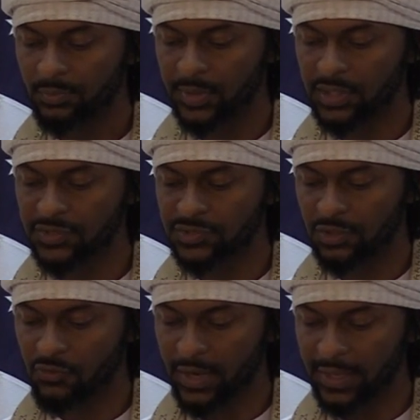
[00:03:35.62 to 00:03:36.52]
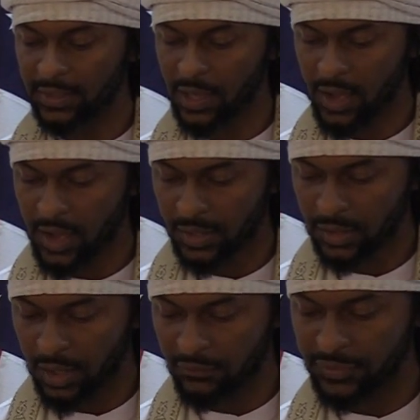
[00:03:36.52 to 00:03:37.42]
Because the great
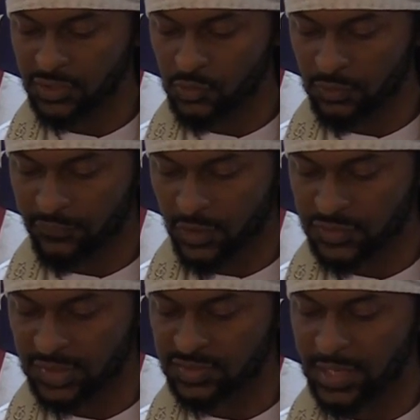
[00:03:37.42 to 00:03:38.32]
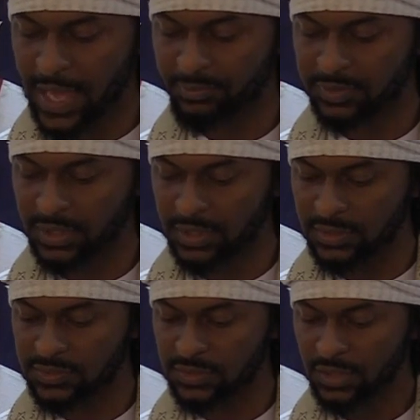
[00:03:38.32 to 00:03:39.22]
God of the universe is not
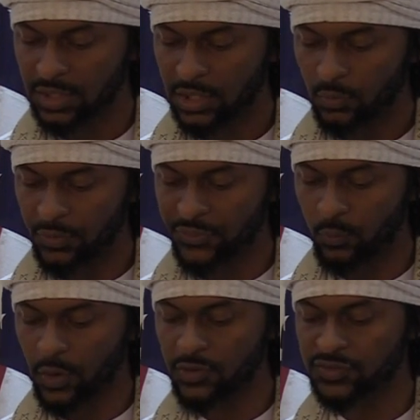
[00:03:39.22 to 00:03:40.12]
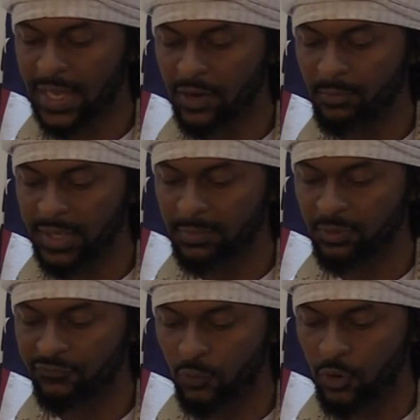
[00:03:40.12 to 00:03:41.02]
pleased with the works that are being
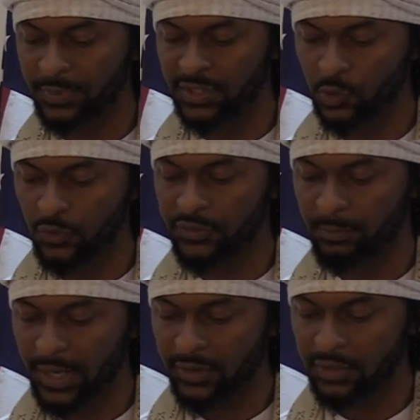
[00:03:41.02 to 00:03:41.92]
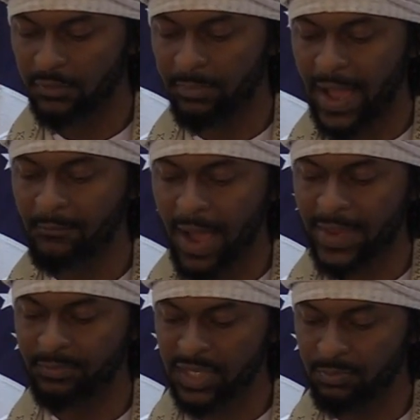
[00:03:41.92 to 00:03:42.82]
performed in North America by
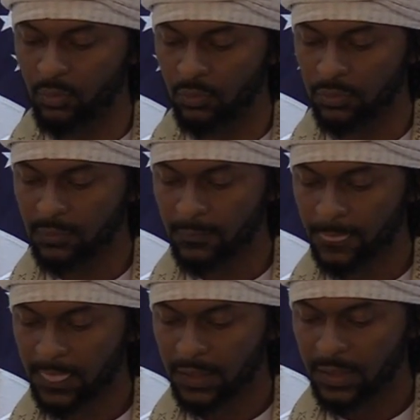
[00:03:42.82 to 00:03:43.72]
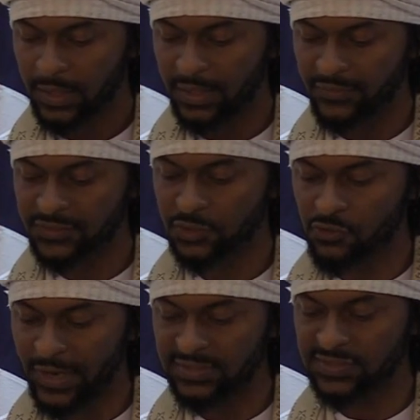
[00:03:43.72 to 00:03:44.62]
my people, and this
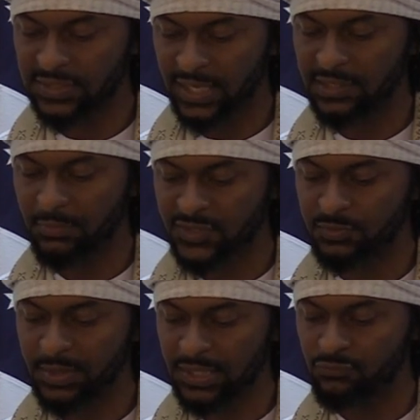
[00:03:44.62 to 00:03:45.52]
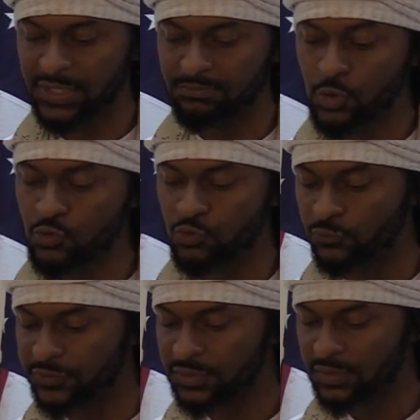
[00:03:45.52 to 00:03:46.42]
great sin must be
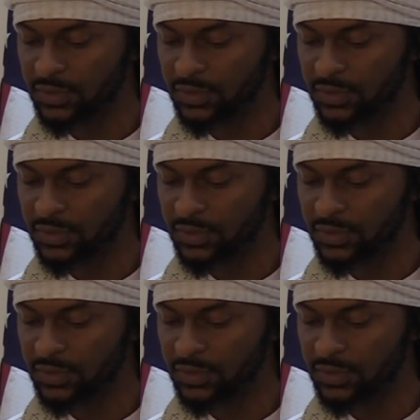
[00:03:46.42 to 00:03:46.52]
removed